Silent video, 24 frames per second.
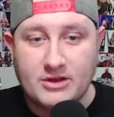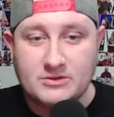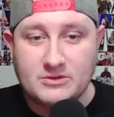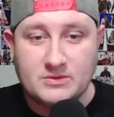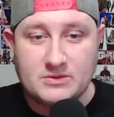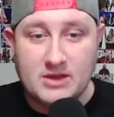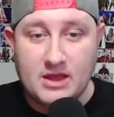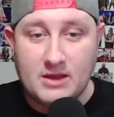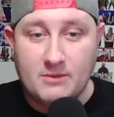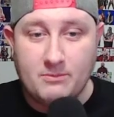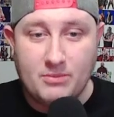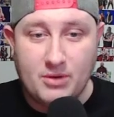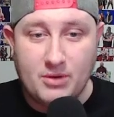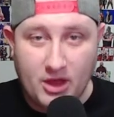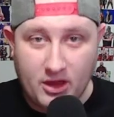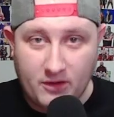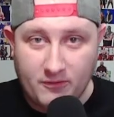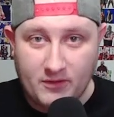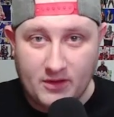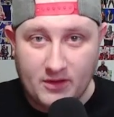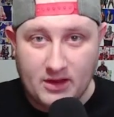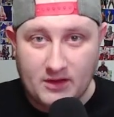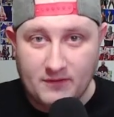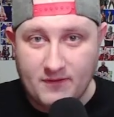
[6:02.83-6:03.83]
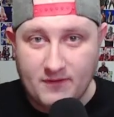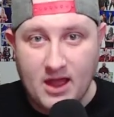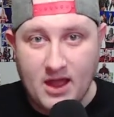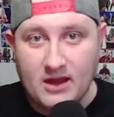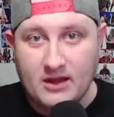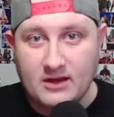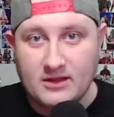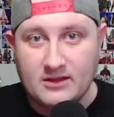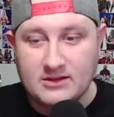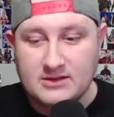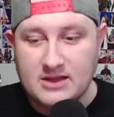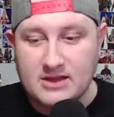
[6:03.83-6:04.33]
was like perfectly fine
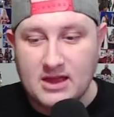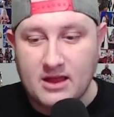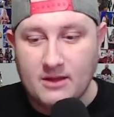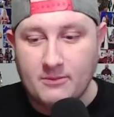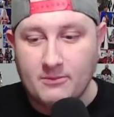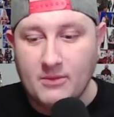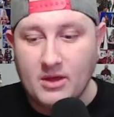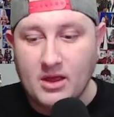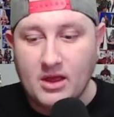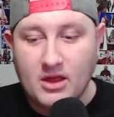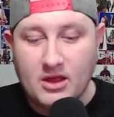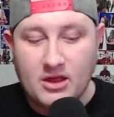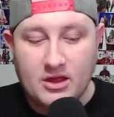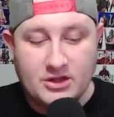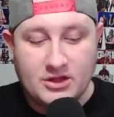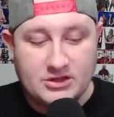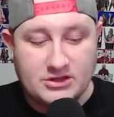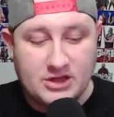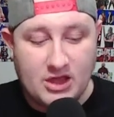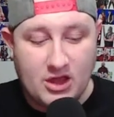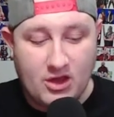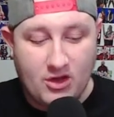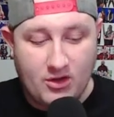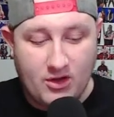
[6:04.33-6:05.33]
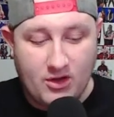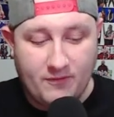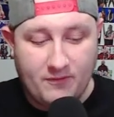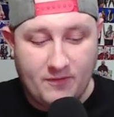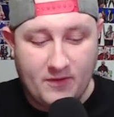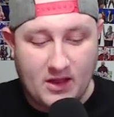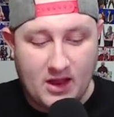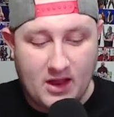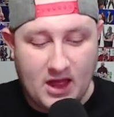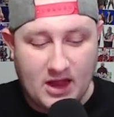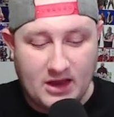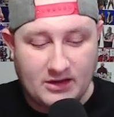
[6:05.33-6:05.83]
at the time. So I
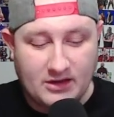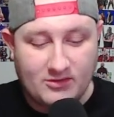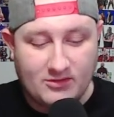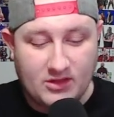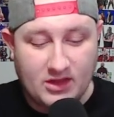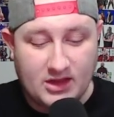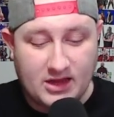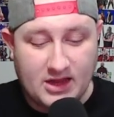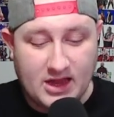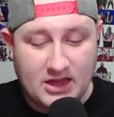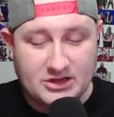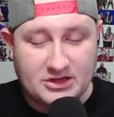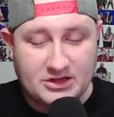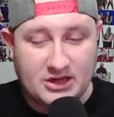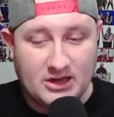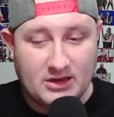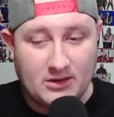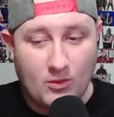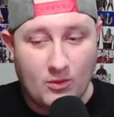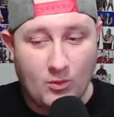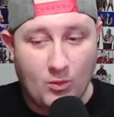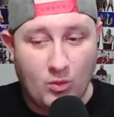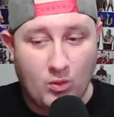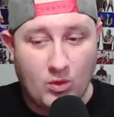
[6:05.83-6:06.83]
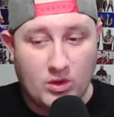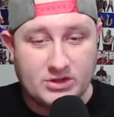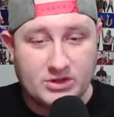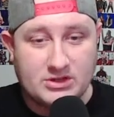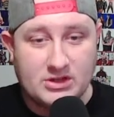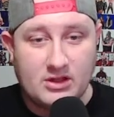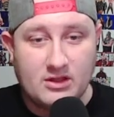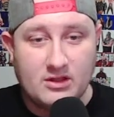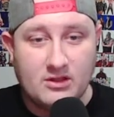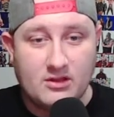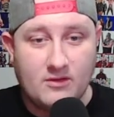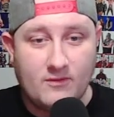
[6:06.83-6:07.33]
feel like the cash-in
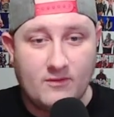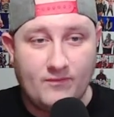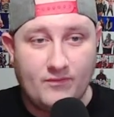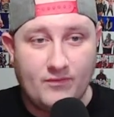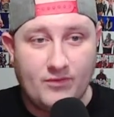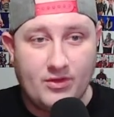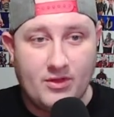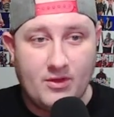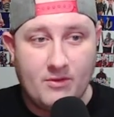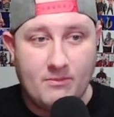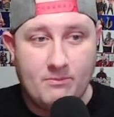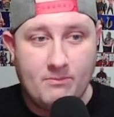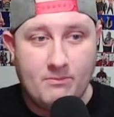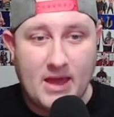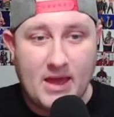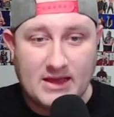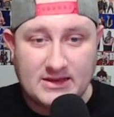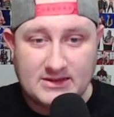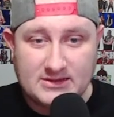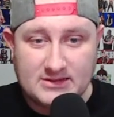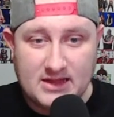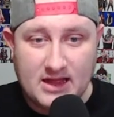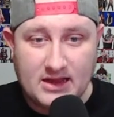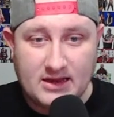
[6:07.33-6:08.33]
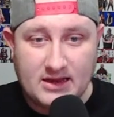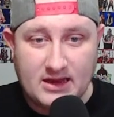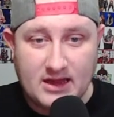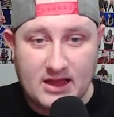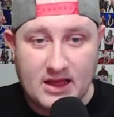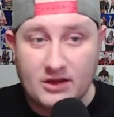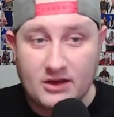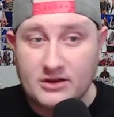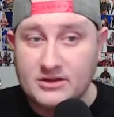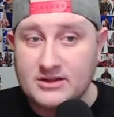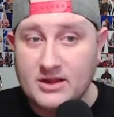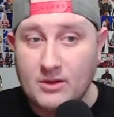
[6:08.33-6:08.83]
wasn't the best idea.
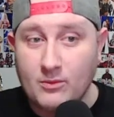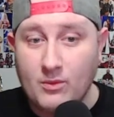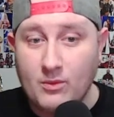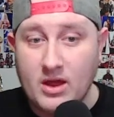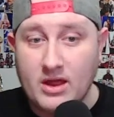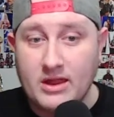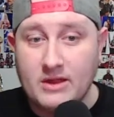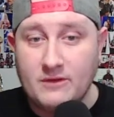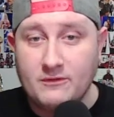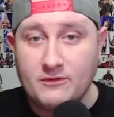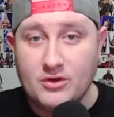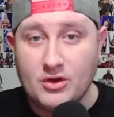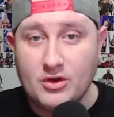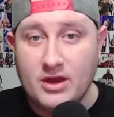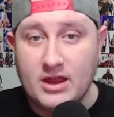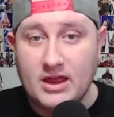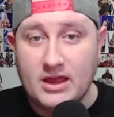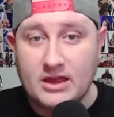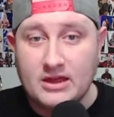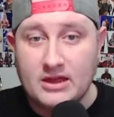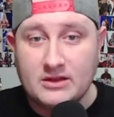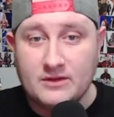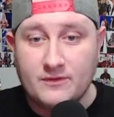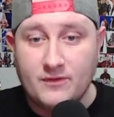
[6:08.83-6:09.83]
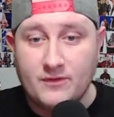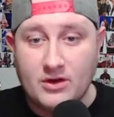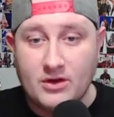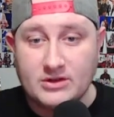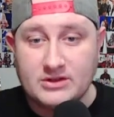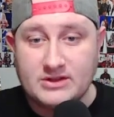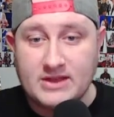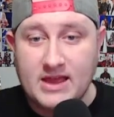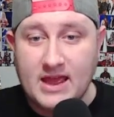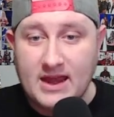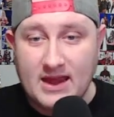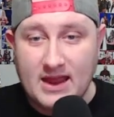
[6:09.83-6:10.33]
I understand why they've done it as far
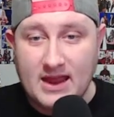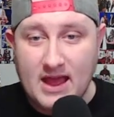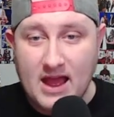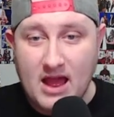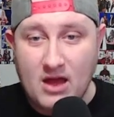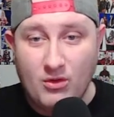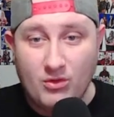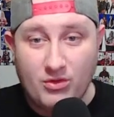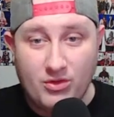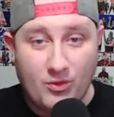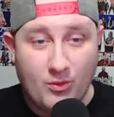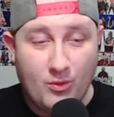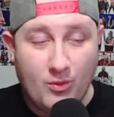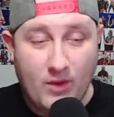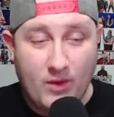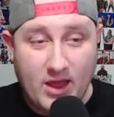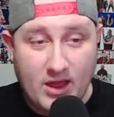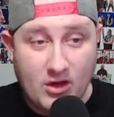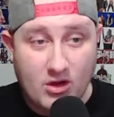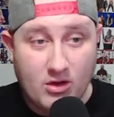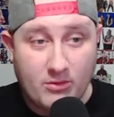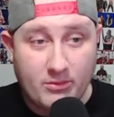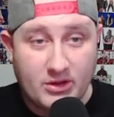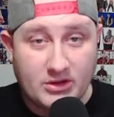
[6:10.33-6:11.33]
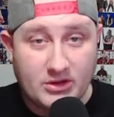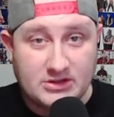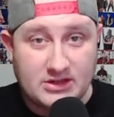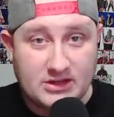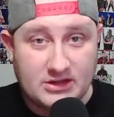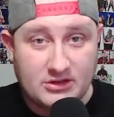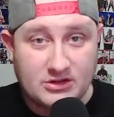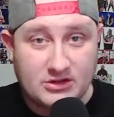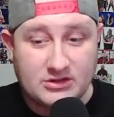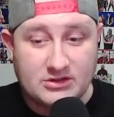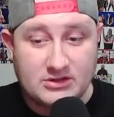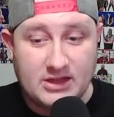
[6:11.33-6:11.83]
as getting it out of the way almost.
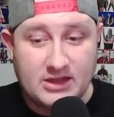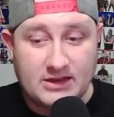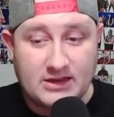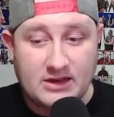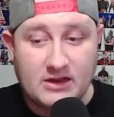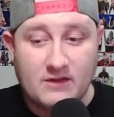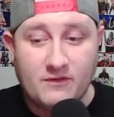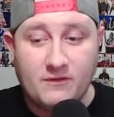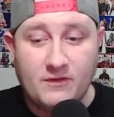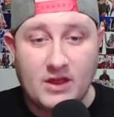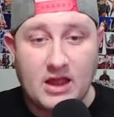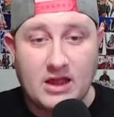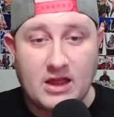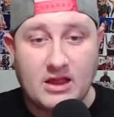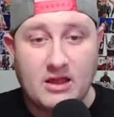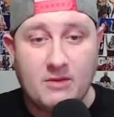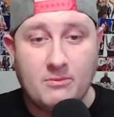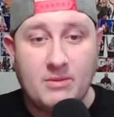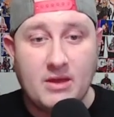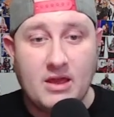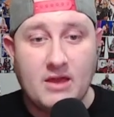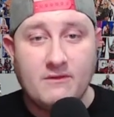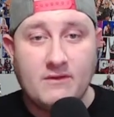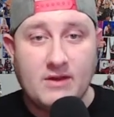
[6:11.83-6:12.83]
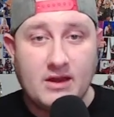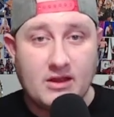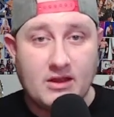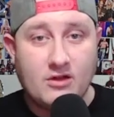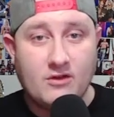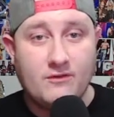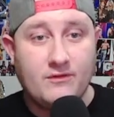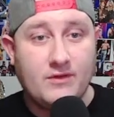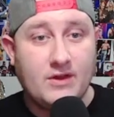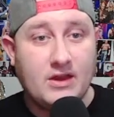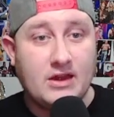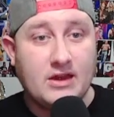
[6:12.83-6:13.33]
It did feel like a bit of an
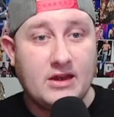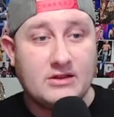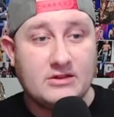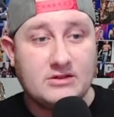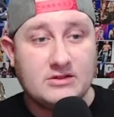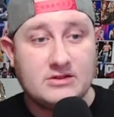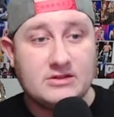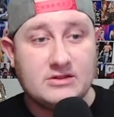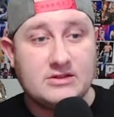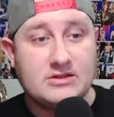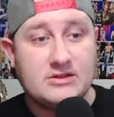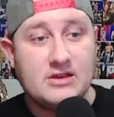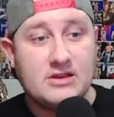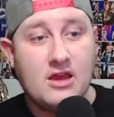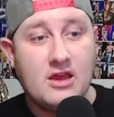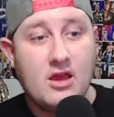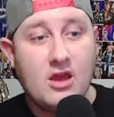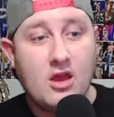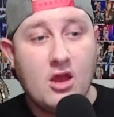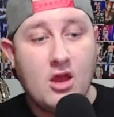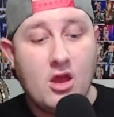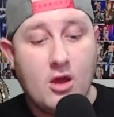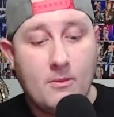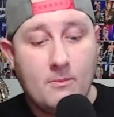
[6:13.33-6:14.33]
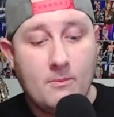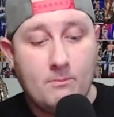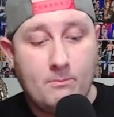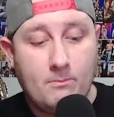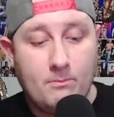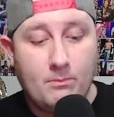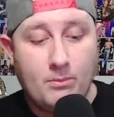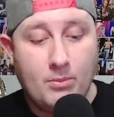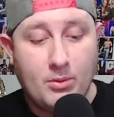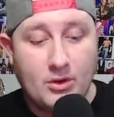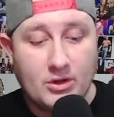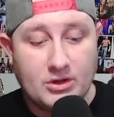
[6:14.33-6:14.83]
inconvenience.
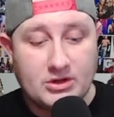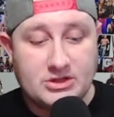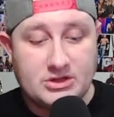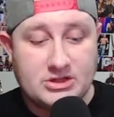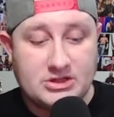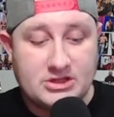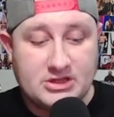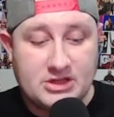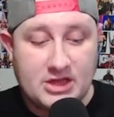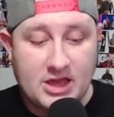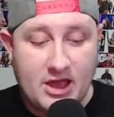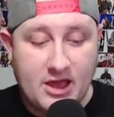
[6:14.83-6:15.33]
But